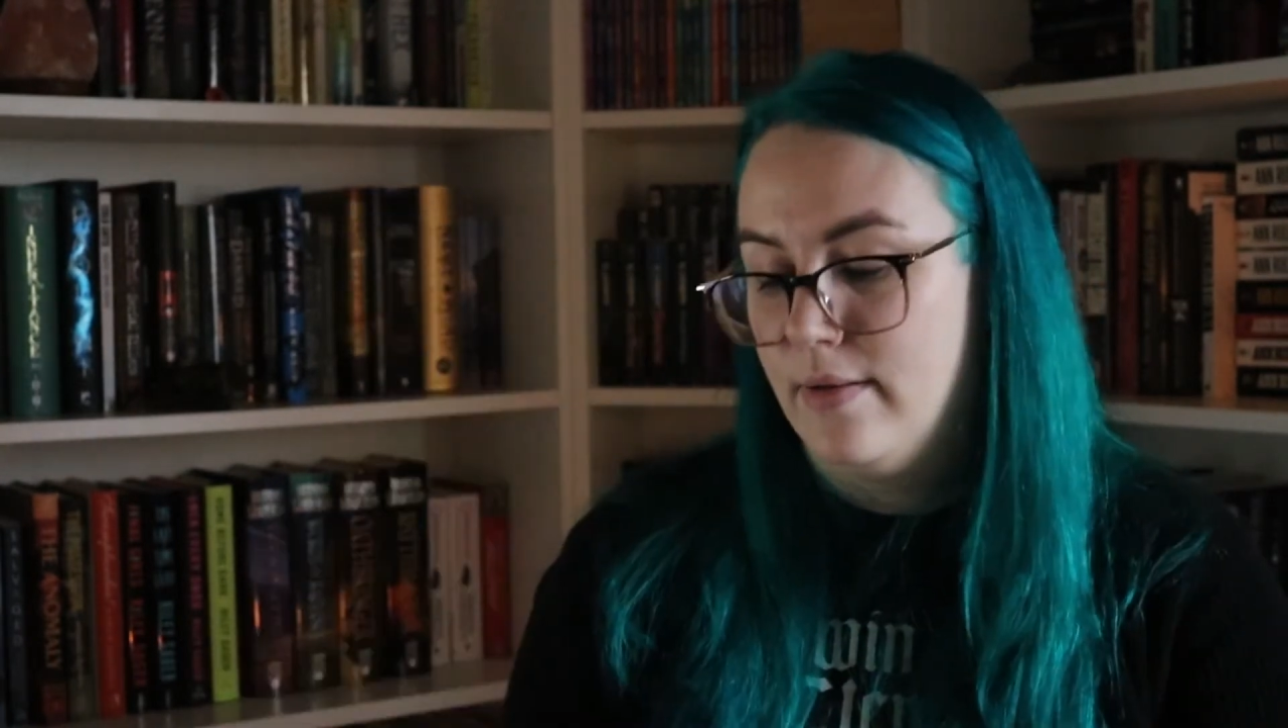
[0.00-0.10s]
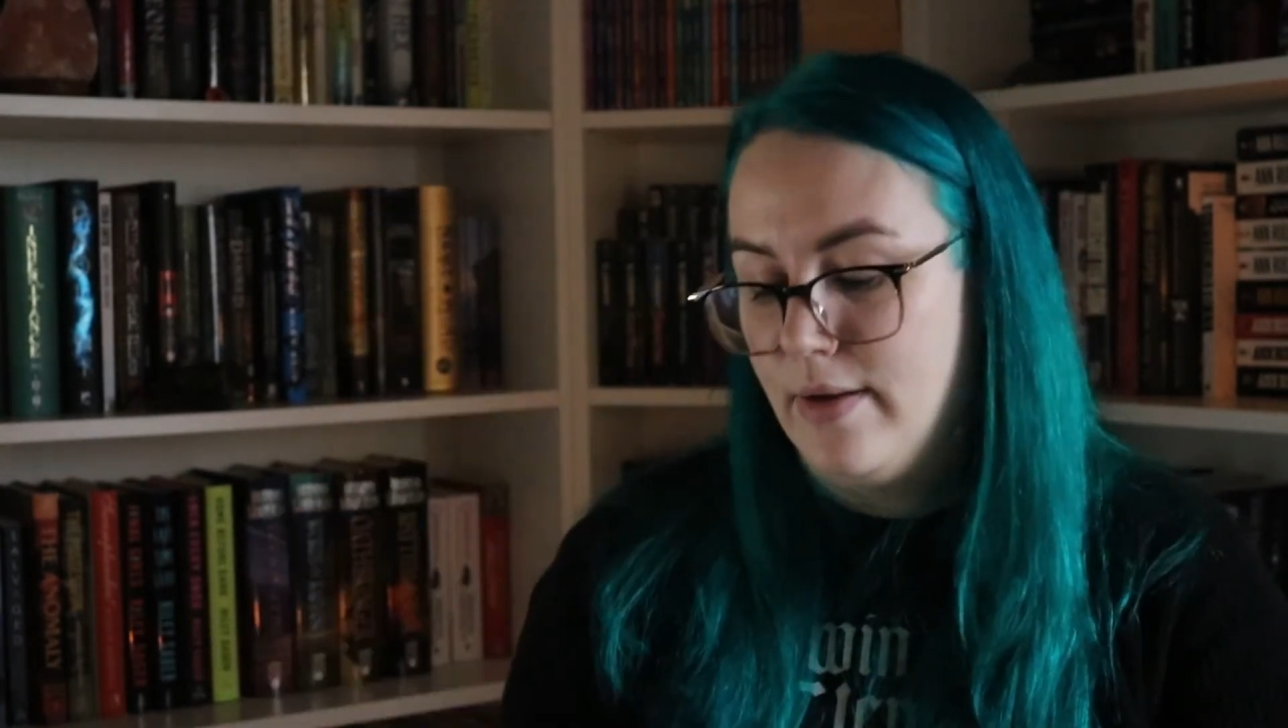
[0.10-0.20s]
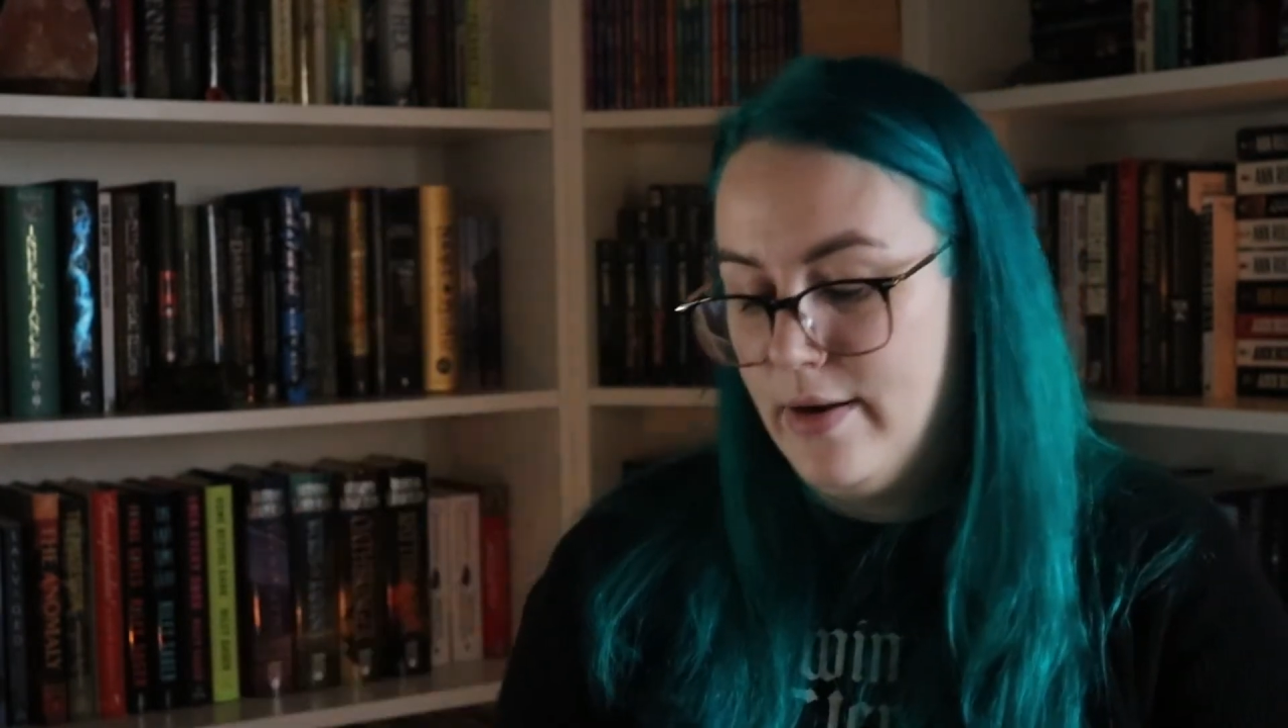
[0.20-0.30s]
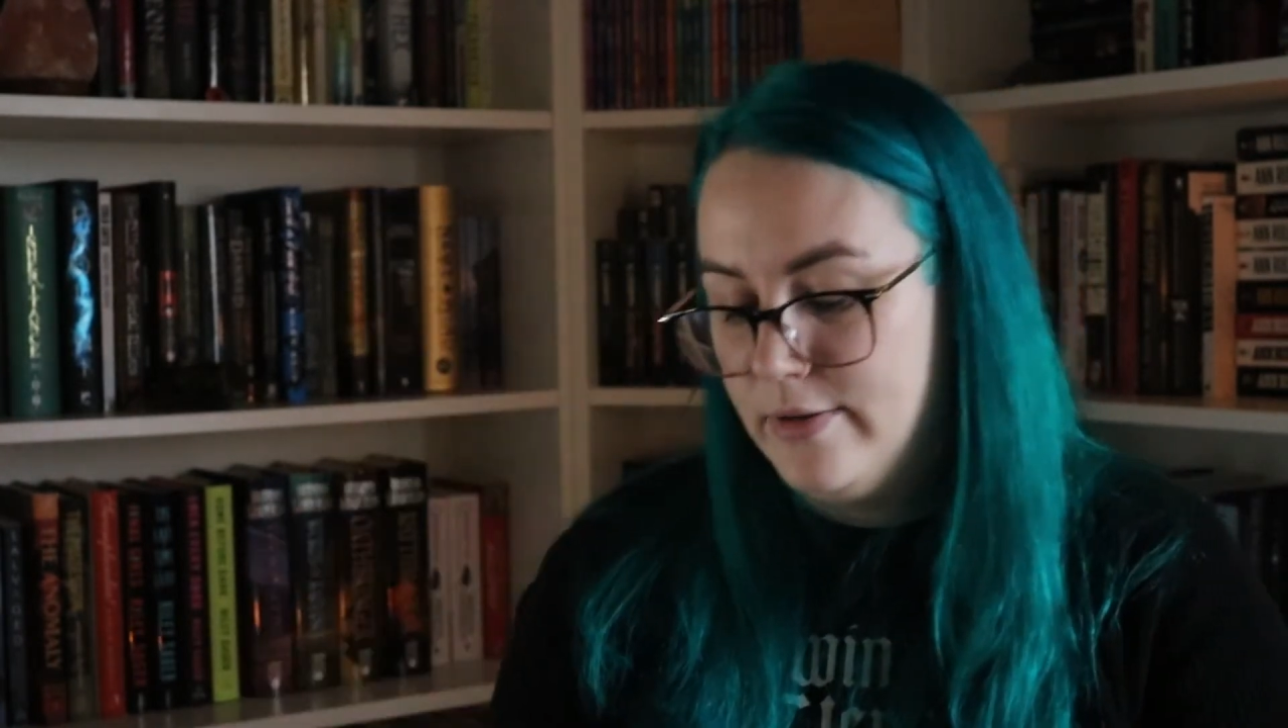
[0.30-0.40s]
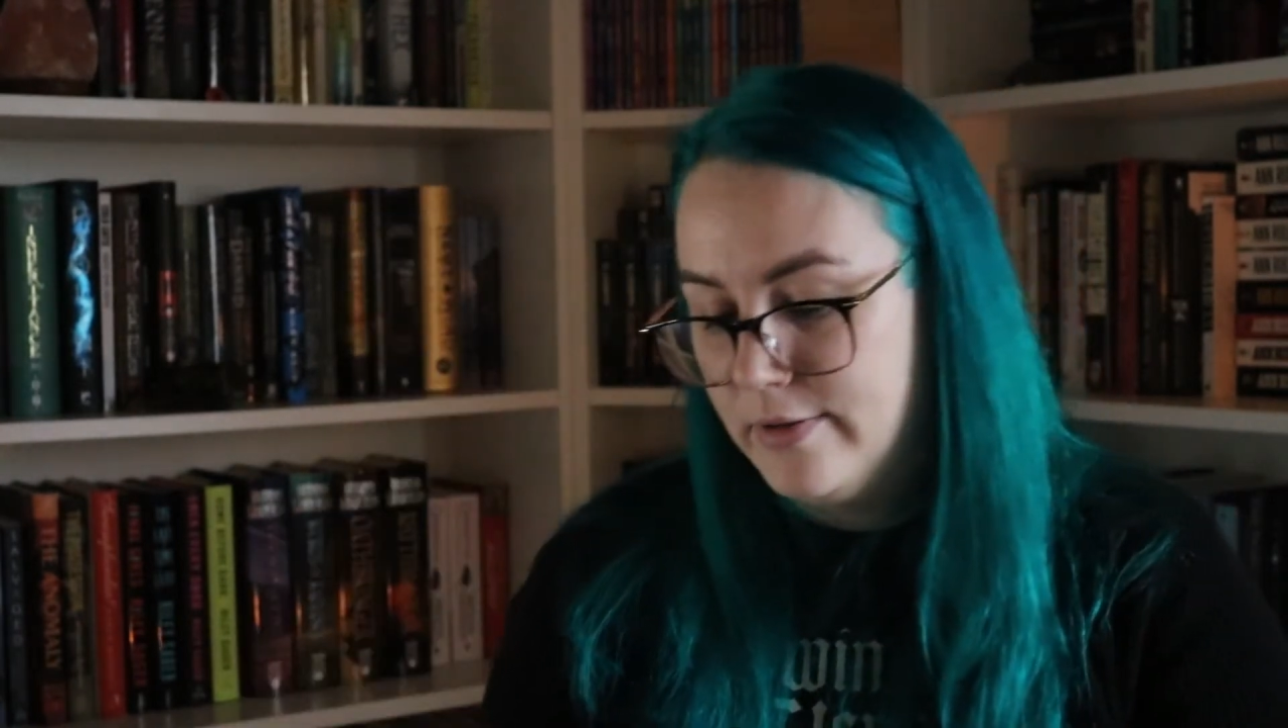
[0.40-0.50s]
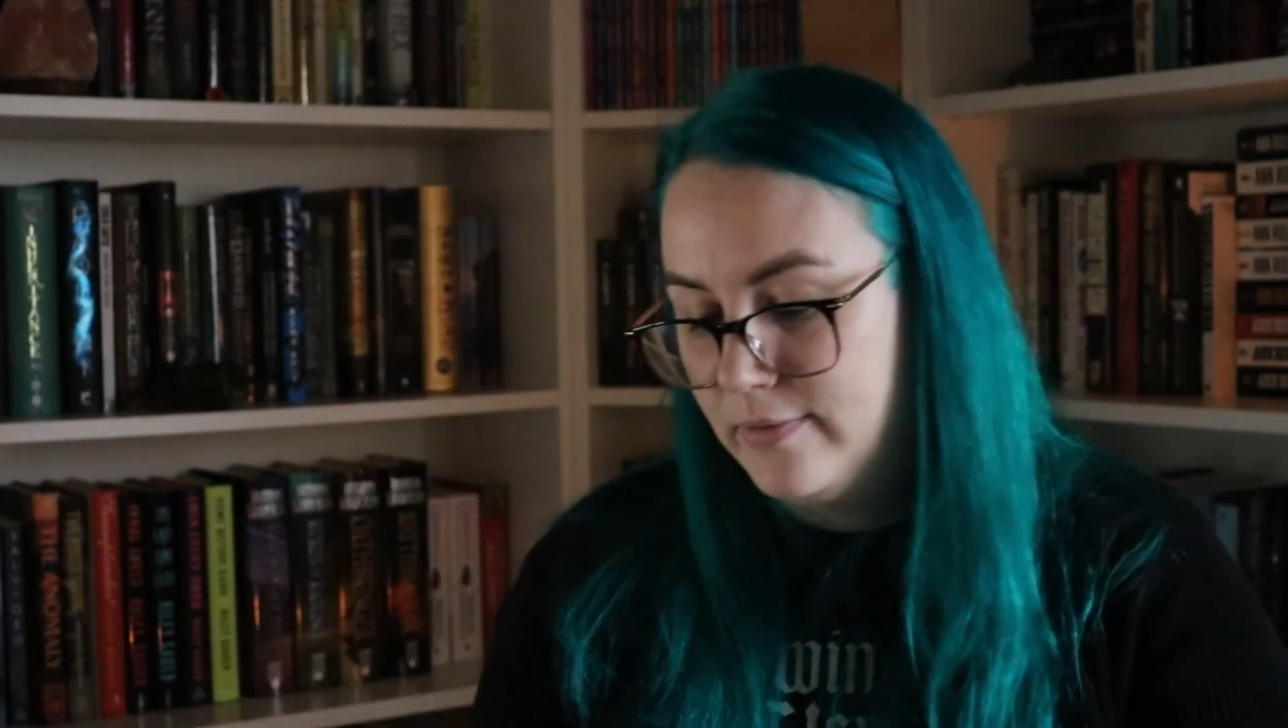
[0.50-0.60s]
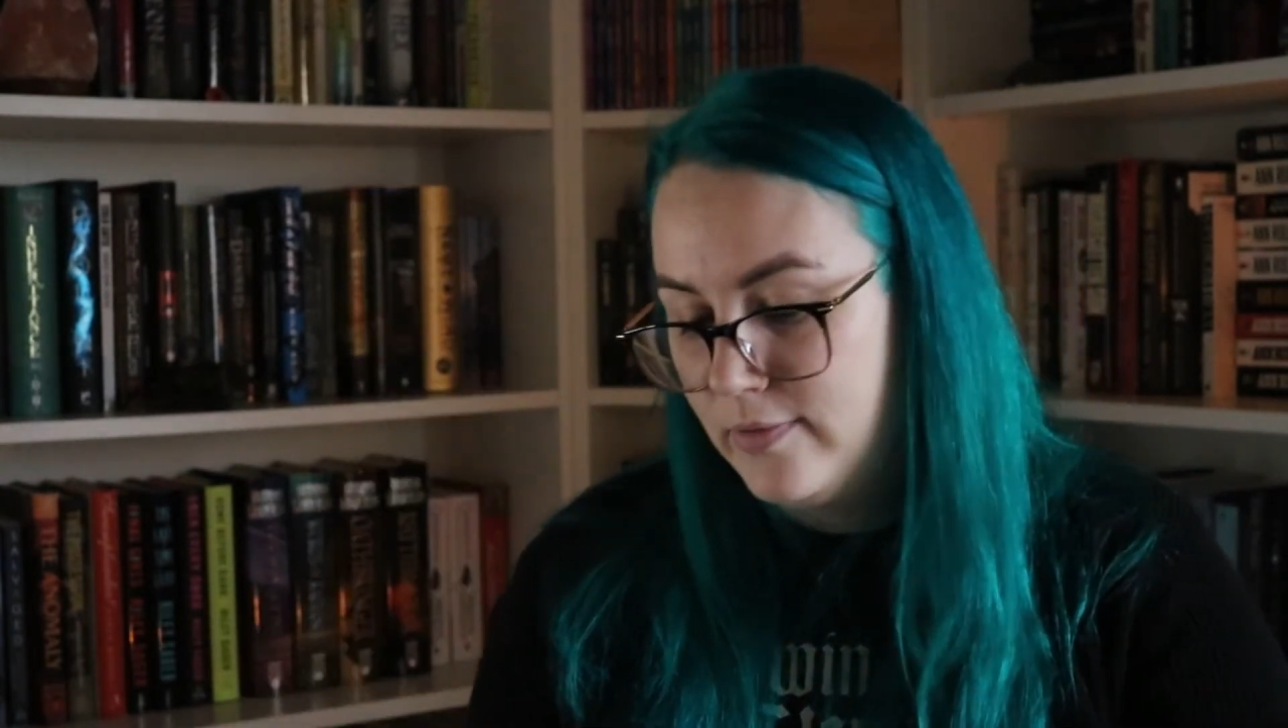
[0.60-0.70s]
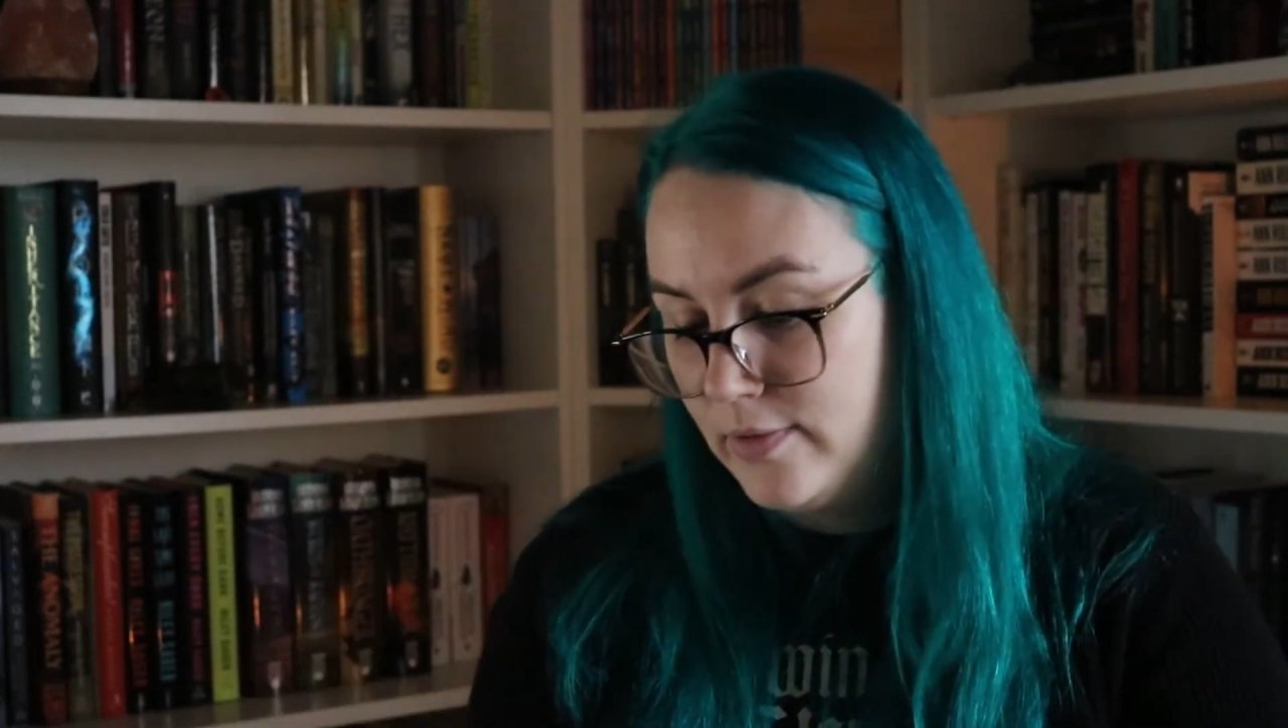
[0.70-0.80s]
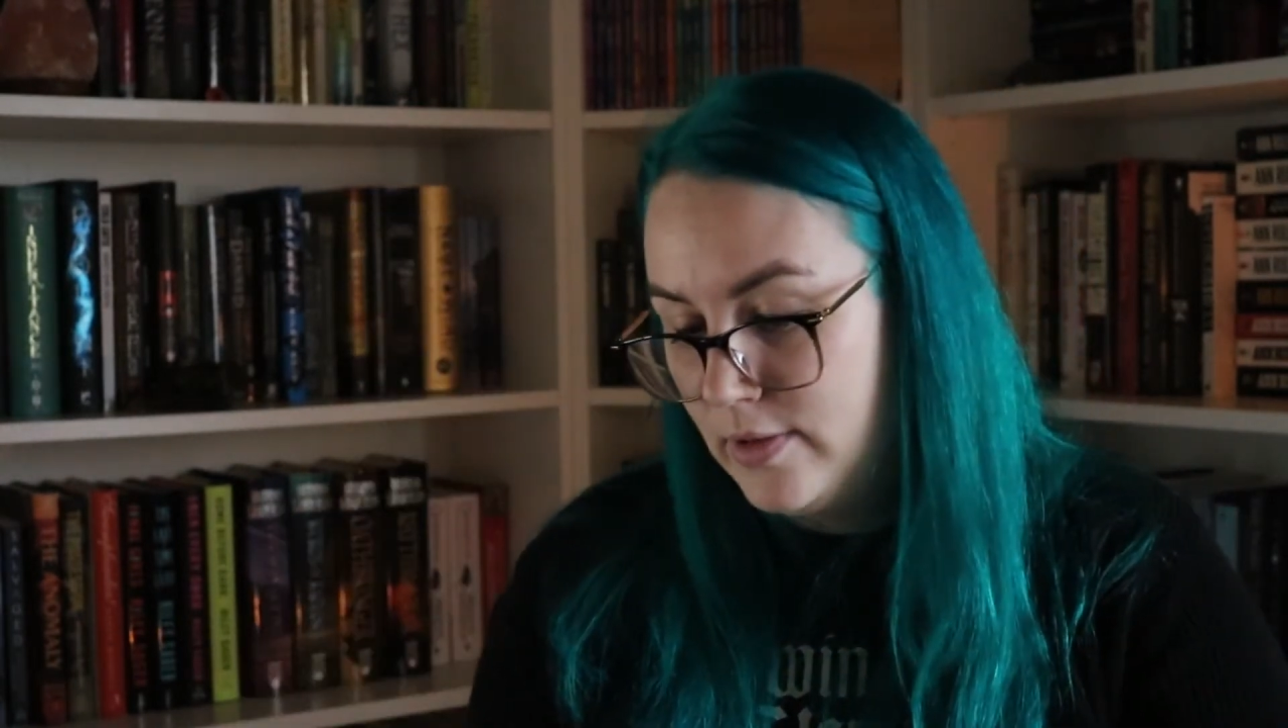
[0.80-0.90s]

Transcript: kind of